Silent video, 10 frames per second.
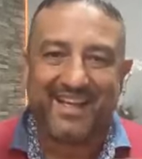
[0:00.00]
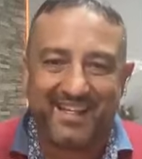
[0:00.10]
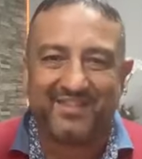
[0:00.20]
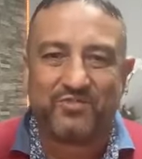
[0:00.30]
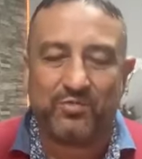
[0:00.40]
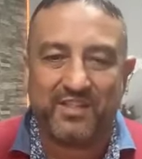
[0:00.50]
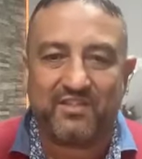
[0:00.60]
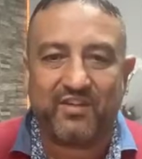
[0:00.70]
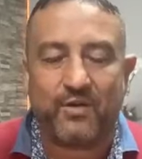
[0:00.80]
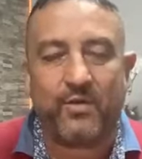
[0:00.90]
into
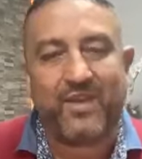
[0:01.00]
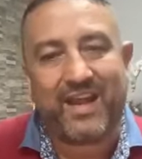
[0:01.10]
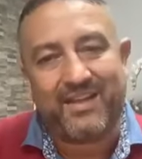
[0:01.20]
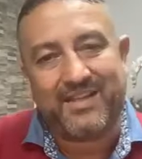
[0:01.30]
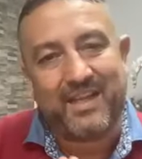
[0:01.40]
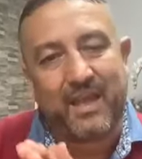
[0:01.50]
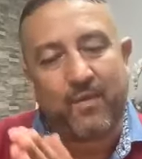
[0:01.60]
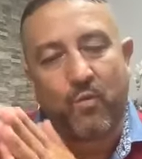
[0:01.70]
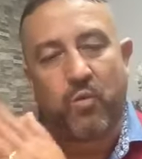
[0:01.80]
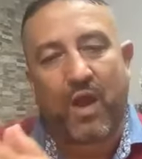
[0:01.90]
this very reality,
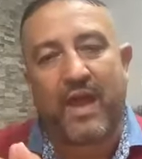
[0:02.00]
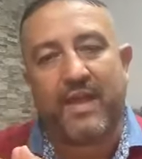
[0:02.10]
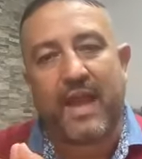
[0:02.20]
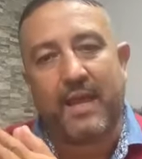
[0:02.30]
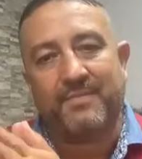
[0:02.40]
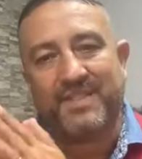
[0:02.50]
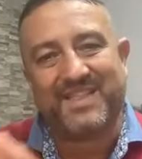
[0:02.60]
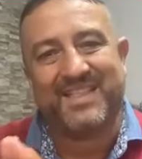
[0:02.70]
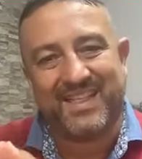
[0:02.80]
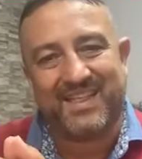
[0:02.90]
and why I'm
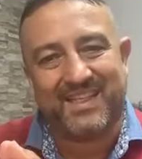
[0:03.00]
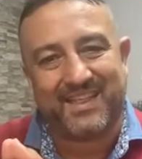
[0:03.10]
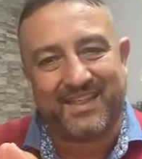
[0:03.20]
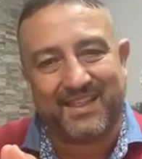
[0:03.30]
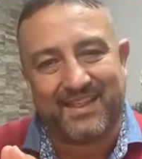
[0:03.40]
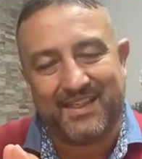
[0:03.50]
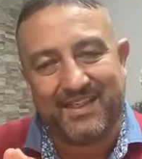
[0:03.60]
seeding